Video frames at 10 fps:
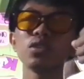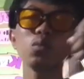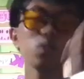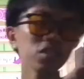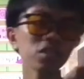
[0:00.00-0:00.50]

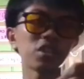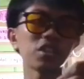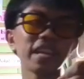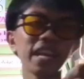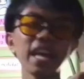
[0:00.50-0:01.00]
water
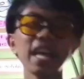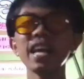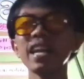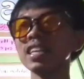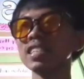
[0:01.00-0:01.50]

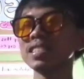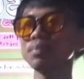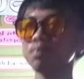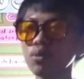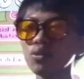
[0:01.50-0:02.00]
and a
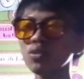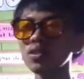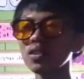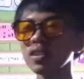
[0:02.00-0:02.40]
spoon.